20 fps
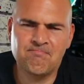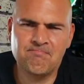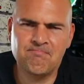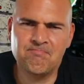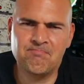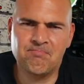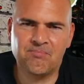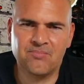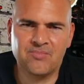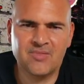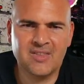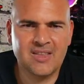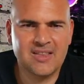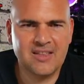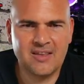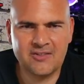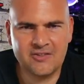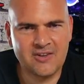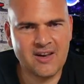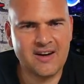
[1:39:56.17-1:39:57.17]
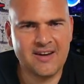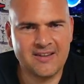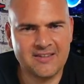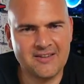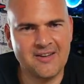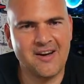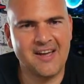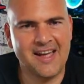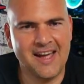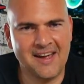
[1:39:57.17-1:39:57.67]
let's check this
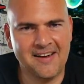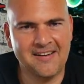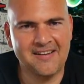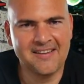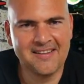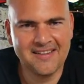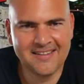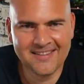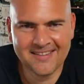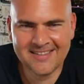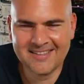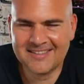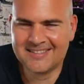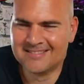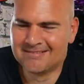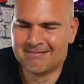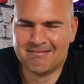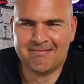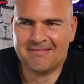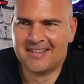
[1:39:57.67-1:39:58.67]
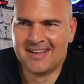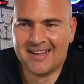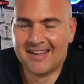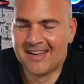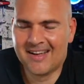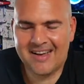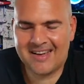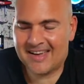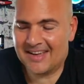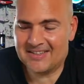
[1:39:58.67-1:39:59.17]
guy out.
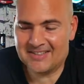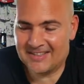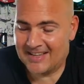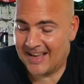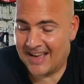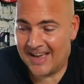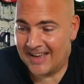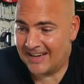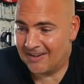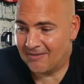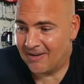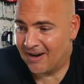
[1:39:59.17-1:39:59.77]
I can't see any